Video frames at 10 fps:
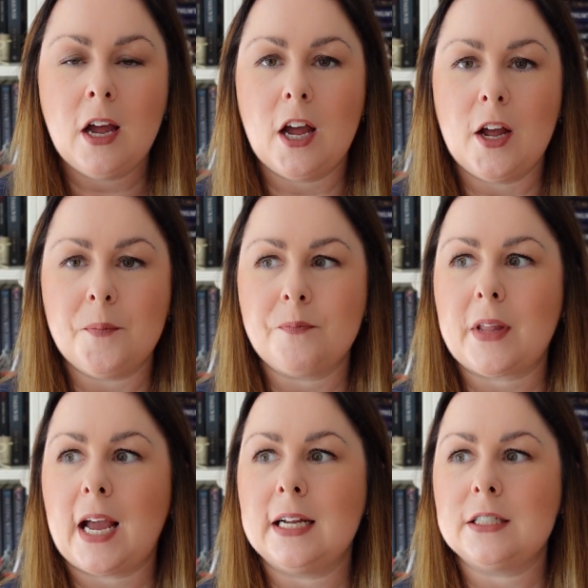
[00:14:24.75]
and
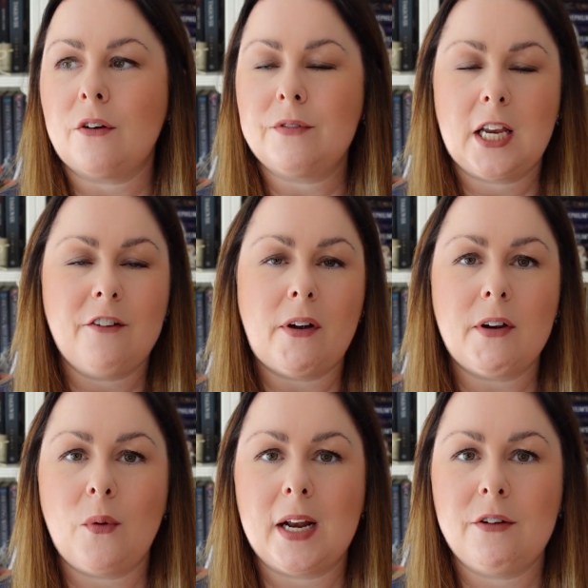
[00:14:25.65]
obviously very
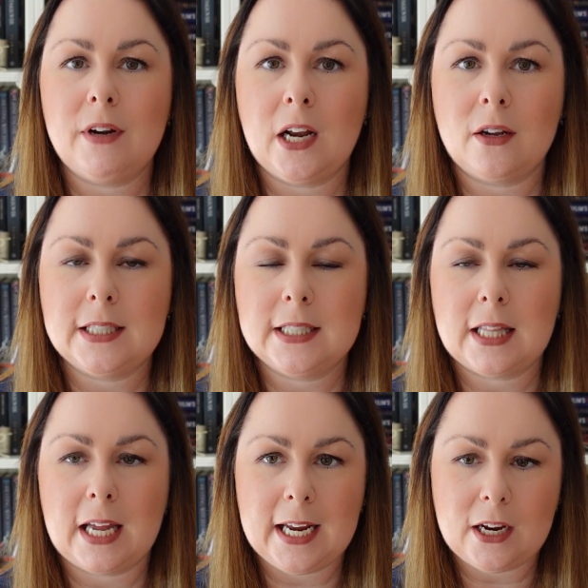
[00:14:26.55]
quickly realises
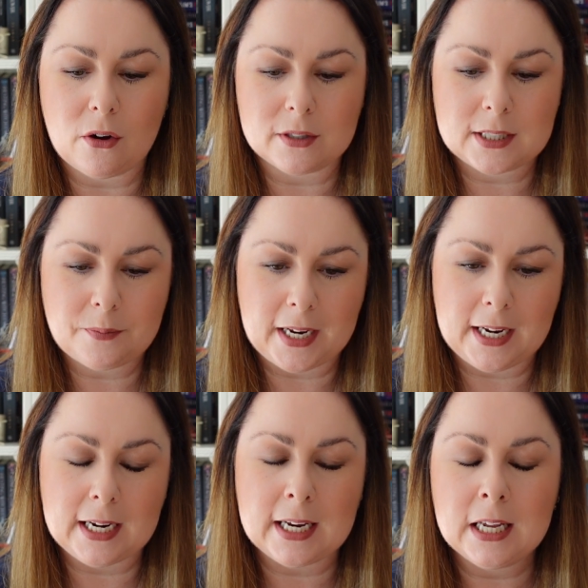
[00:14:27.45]
that he can't
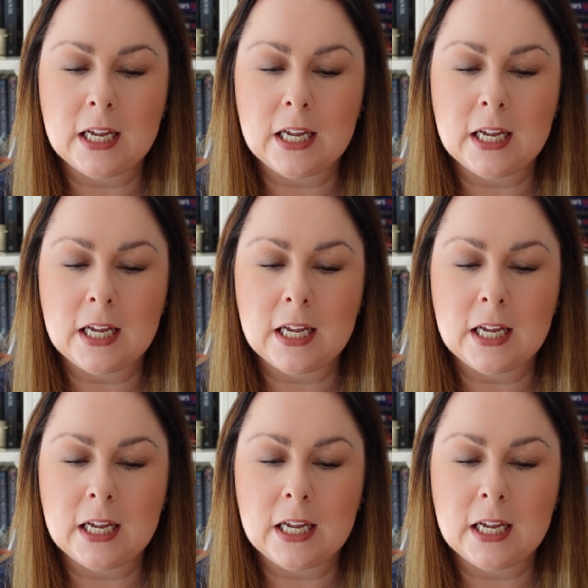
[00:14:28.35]
speak,